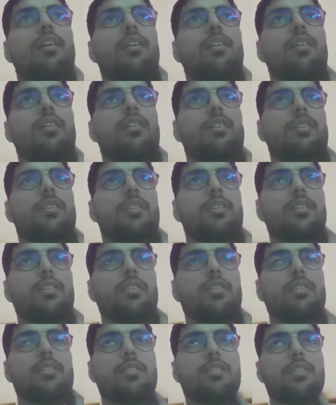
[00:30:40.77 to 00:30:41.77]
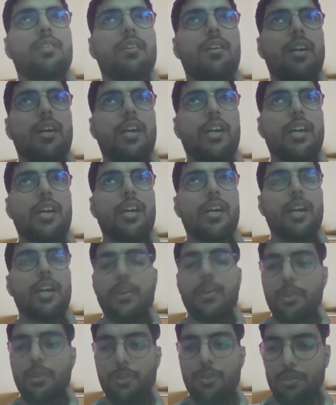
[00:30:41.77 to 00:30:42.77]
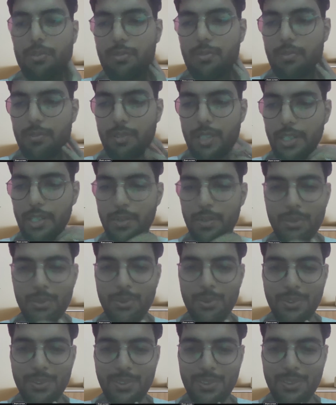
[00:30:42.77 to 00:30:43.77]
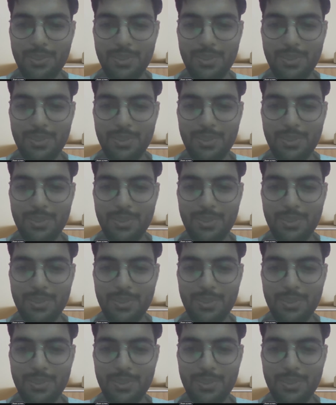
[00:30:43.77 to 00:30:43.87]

Uh, I don't know. How to